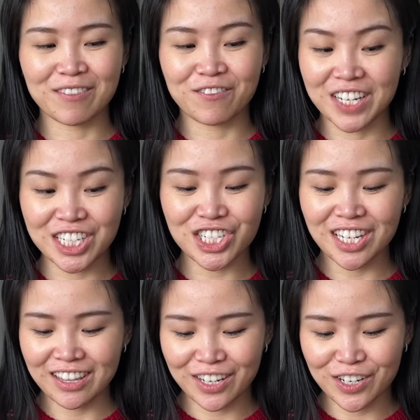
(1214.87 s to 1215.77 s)
finish
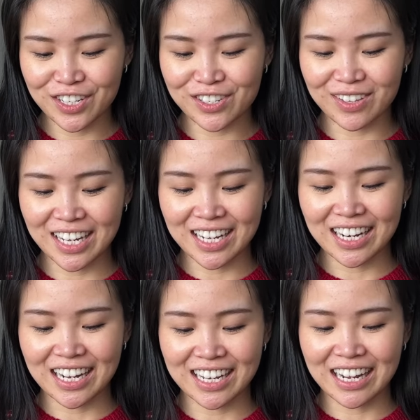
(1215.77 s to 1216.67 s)
the yarn so that
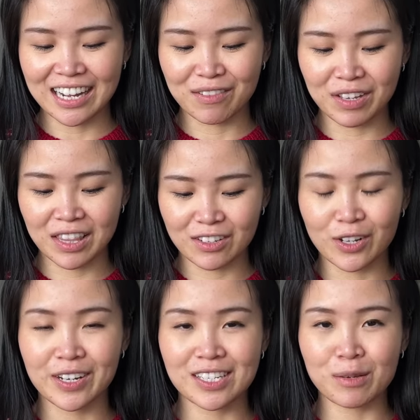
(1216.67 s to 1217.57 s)
I can have the
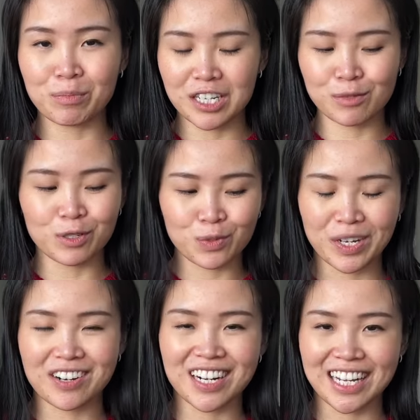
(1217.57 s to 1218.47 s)
longest possible
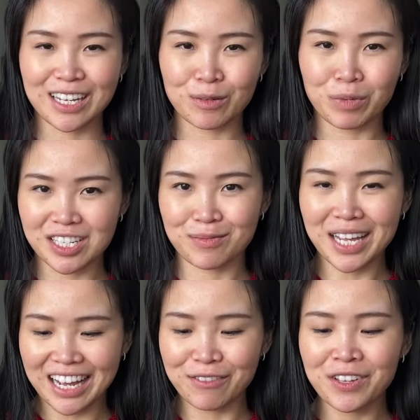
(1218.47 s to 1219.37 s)
sweater I could possibly
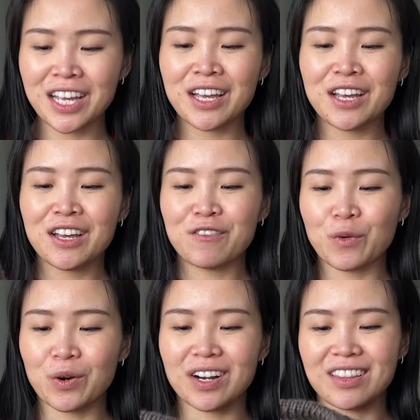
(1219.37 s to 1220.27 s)
have
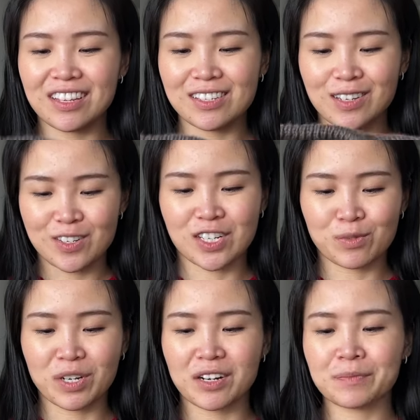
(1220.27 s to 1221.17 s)
for this just
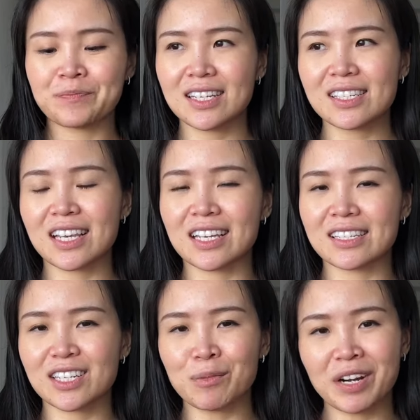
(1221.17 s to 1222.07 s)
sweater. This is
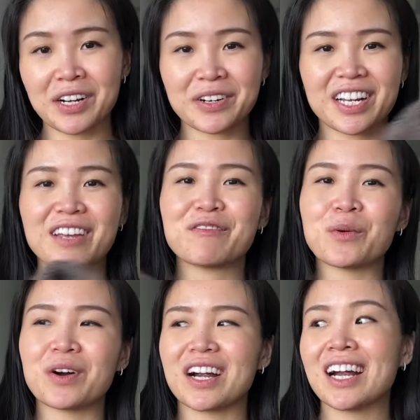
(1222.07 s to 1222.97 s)
top priority
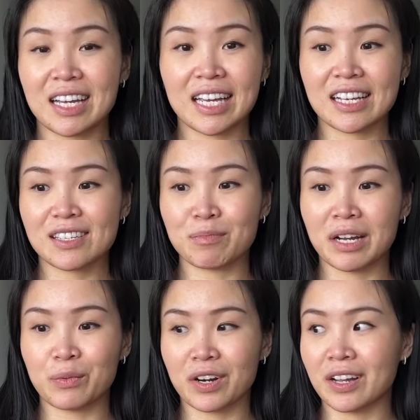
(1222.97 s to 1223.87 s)
for, I guess,
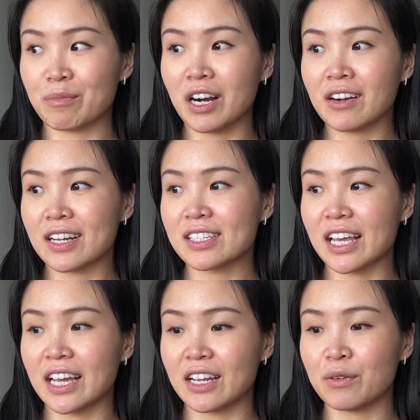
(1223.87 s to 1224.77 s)
my work in progress,
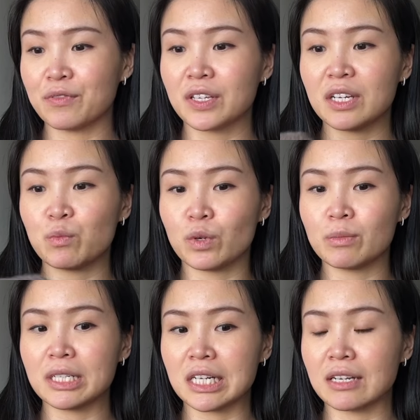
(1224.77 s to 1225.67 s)
and hopefully will
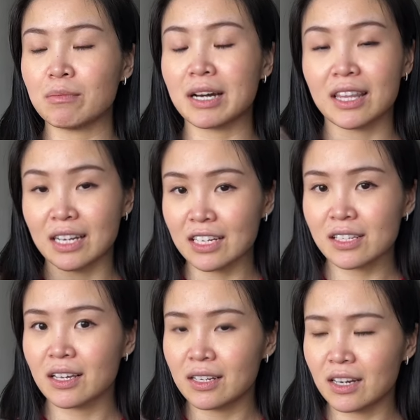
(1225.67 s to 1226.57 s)
be done by the next
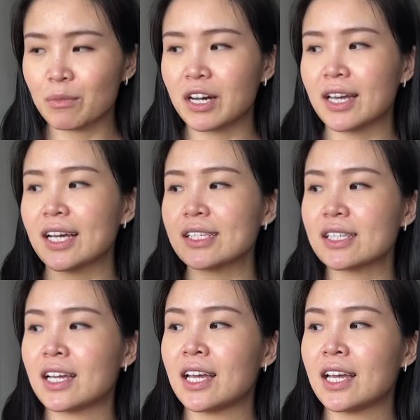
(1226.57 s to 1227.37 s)
knitting podcast.